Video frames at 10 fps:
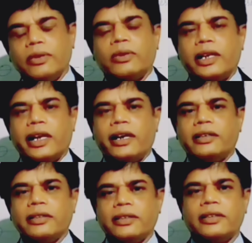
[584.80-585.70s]
Local
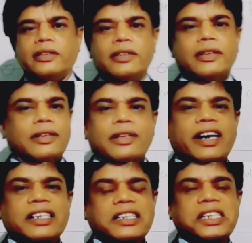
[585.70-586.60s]
dyed.
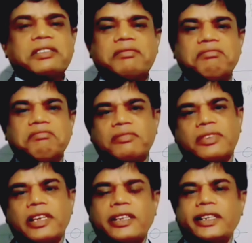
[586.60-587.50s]
Fastness,
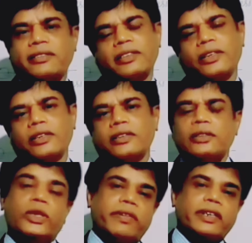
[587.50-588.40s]
nothing.
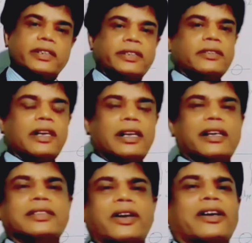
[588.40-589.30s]
Zero fastness.
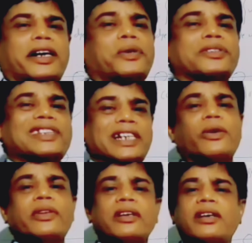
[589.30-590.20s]
Color is not ready to
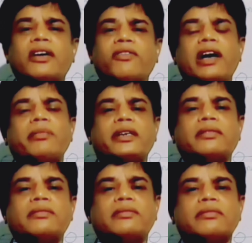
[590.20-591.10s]
sit on the
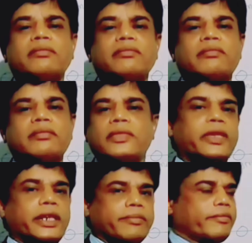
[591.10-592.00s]
fabric.
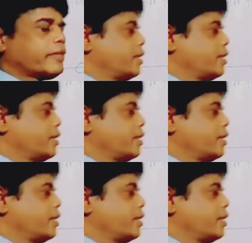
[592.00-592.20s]
Okay?